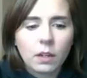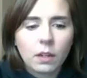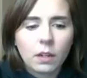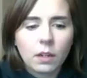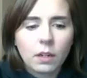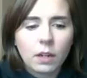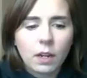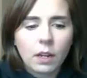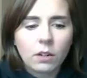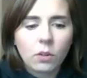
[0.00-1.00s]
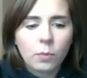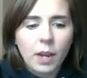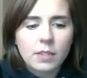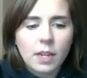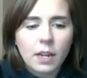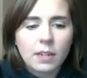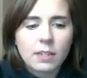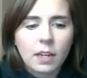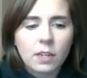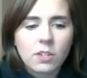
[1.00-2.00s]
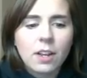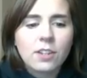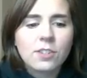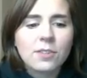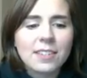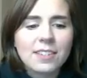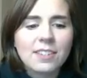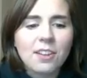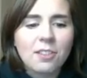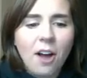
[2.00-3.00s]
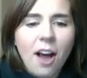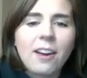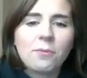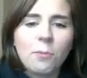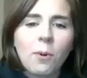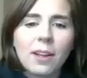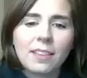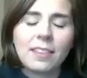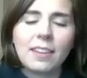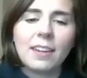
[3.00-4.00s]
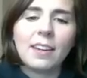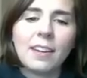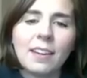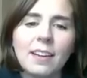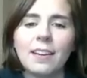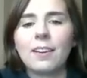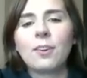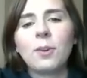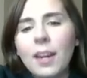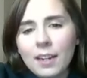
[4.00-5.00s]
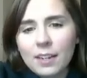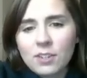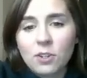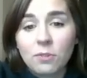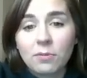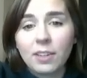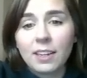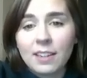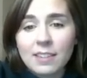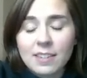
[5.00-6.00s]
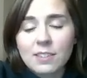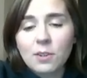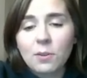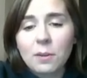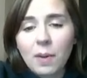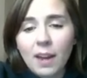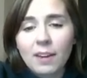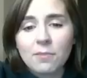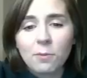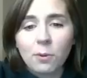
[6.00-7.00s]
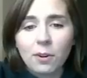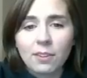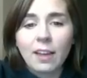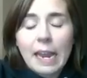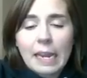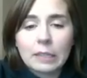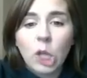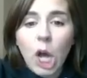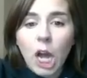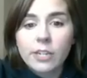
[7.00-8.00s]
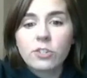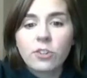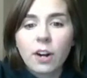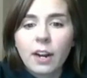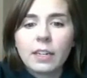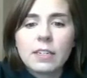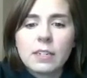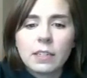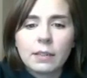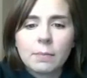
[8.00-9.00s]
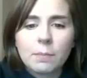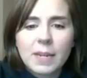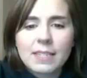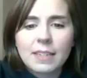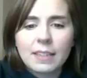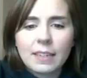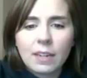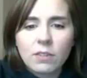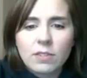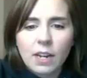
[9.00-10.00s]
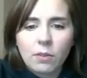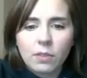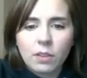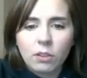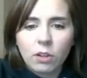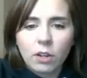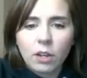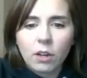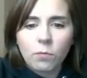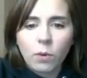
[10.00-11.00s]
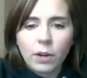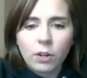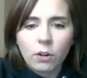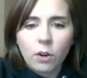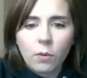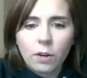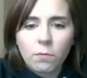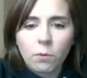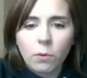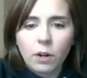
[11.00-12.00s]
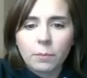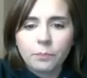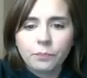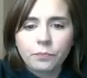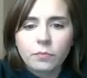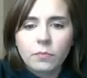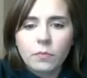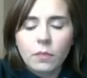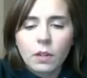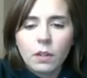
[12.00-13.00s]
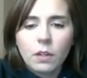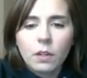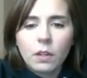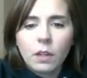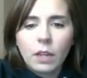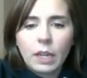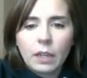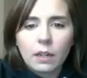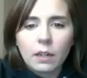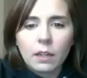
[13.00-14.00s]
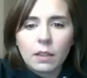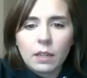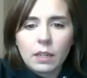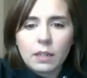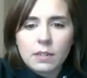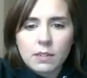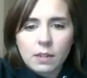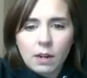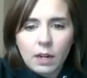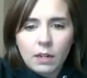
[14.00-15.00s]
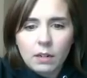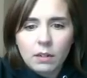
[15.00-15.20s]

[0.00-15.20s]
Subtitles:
And again, go back to edit sketch. So this is a lot of what the creating a snowflake is. It's going back and forth a lot to try and basically nail down the look of what you're going for in the design.